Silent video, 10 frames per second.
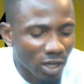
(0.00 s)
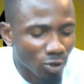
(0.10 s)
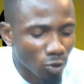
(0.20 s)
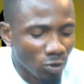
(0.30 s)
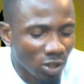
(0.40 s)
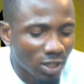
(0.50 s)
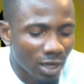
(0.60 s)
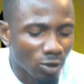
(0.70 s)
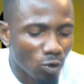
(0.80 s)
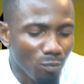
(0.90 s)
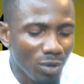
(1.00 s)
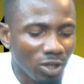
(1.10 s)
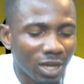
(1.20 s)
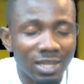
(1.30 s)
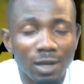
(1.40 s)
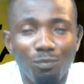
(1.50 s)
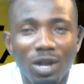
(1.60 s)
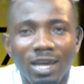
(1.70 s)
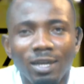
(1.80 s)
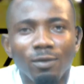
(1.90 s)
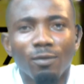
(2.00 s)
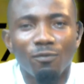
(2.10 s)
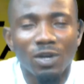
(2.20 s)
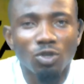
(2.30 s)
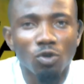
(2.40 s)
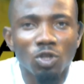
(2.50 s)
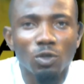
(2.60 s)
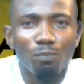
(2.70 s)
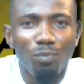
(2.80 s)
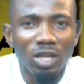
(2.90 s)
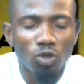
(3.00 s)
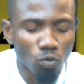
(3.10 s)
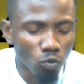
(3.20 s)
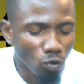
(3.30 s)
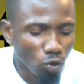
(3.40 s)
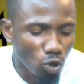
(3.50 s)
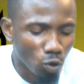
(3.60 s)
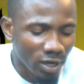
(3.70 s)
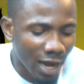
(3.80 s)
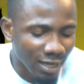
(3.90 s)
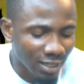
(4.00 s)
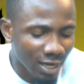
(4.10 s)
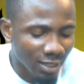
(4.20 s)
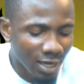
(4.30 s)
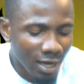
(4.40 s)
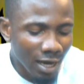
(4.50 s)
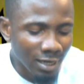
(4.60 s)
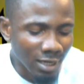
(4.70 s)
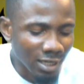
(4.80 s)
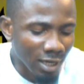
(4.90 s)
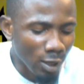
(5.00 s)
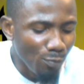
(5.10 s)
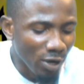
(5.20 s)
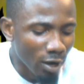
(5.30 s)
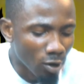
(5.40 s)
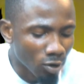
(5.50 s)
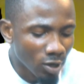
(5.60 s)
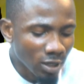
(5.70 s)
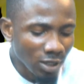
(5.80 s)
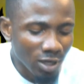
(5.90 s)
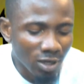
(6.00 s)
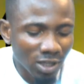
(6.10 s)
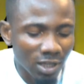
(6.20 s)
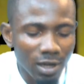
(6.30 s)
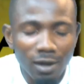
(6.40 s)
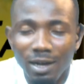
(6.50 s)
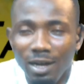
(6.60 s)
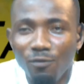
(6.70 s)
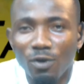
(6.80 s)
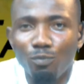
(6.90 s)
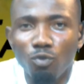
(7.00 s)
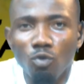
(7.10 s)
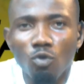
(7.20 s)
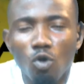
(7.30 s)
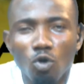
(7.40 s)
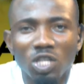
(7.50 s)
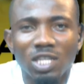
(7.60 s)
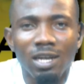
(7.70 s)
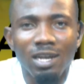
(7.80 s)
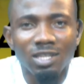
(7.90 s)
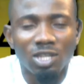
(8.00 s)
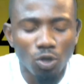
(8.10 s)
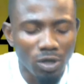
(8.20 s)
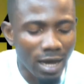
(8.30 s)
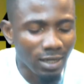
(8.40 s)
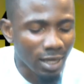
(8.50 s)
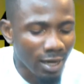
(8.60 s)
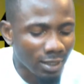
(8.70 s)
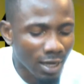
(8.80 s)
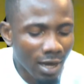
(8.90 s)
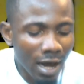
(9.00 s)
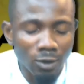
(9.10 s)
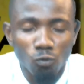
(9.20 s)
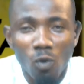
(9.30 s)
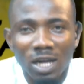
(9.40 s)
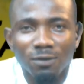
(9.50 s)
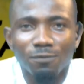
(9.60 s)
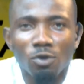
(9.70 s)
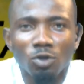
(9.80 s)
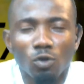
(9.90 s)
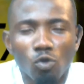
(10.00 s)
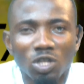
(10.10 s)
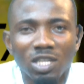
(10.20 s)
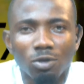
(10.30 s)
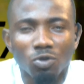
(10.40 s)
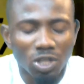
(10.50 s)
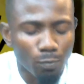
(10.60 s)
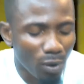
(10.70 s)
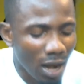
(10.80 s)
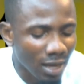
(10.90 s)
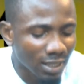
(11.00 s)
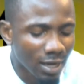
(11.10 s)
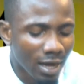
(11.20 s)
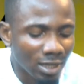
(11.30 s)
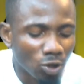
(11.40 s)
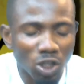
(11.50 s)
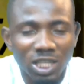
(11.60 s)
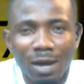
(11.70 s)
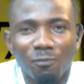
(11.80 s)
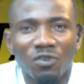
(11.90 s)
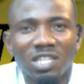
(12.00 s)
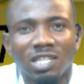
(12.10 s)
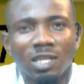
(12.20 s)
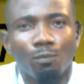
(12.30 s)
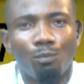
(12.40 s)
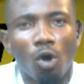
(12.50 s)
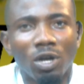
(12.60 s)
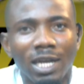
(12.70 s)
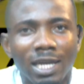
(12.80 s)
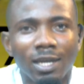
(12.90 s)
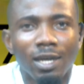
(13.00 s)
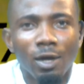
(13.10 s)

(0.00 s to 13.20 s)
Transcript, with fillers: Wikki Tourist and Gombe United playing versus Plateau United. And in the EPL, there is Liverpool, Austin Leeds United, and Watford, Austin Crystal Palace, and Tottenham visiting Burnley.